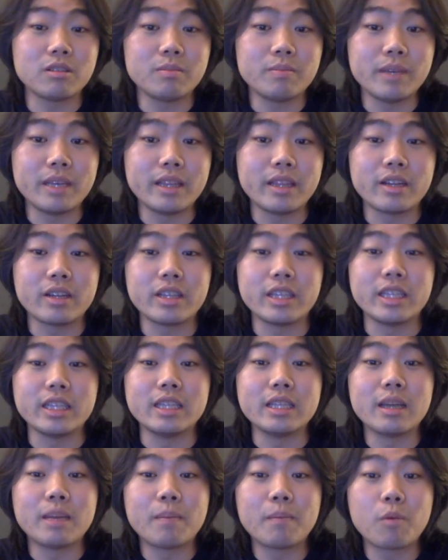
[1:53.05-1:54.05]
bit, they're the
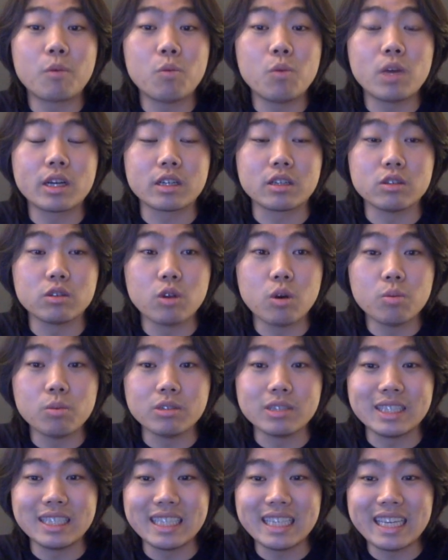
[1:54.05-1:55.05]
#1
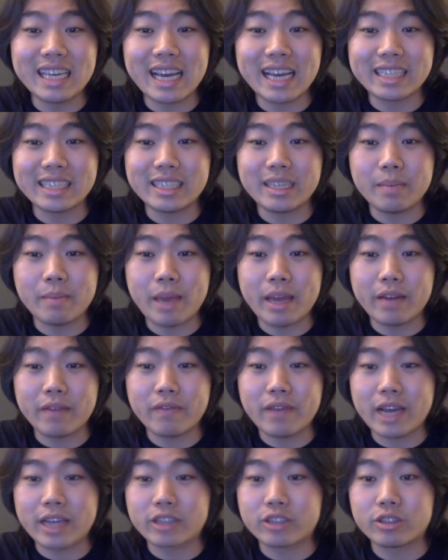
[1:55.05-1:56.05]
global DDIC
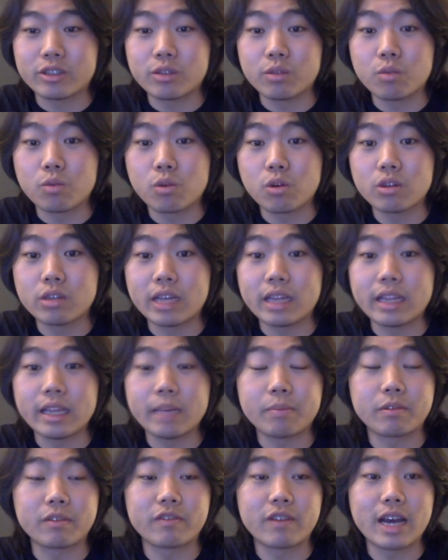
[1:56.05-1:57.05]
manufacturer in the world, and
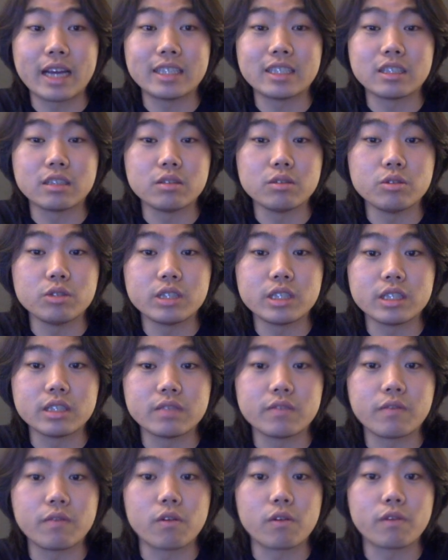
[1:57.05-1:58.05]
they provide
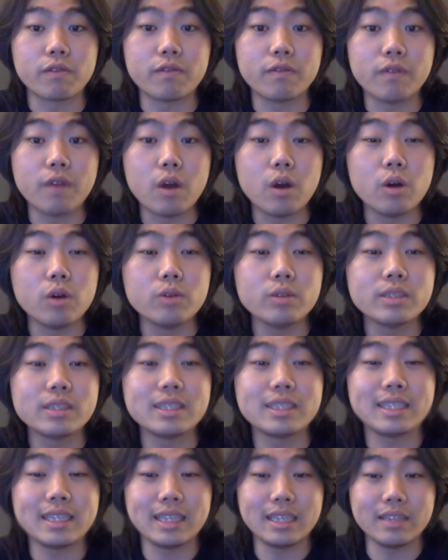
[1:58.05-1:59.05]
solutions for
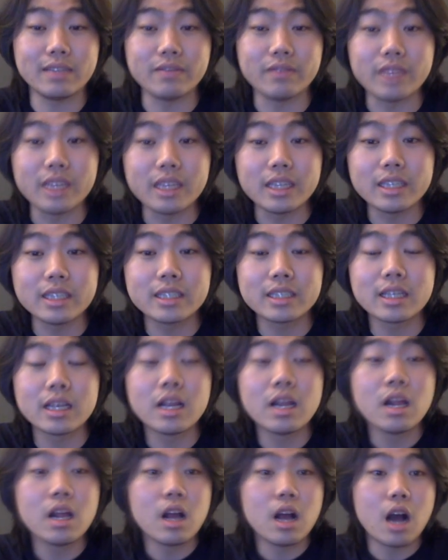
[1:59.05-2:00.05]
phones, TVs,
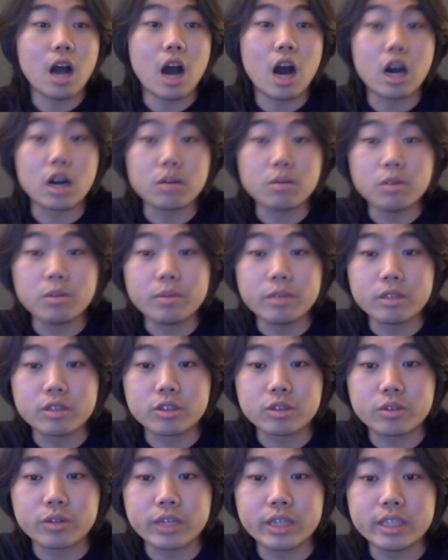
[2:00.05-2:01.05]
automobile
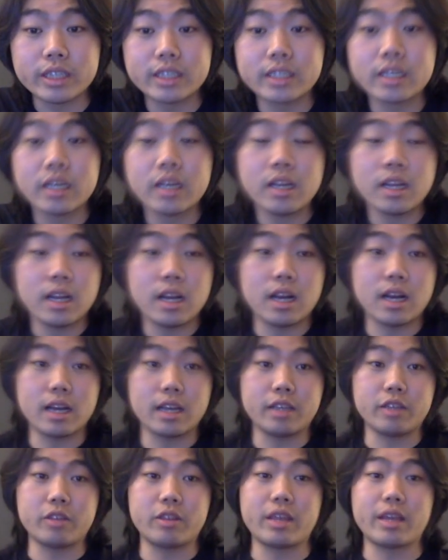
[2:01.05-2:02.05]
screens.
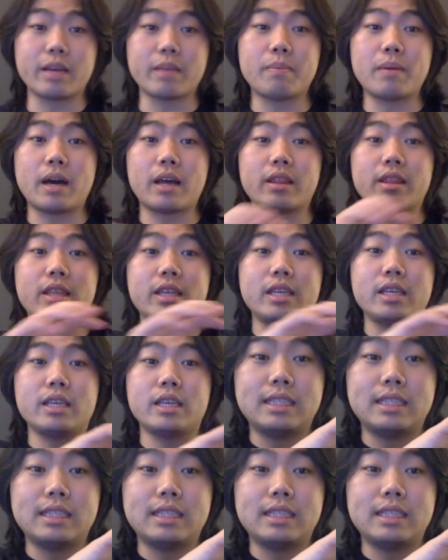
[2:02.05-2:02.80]
You think about the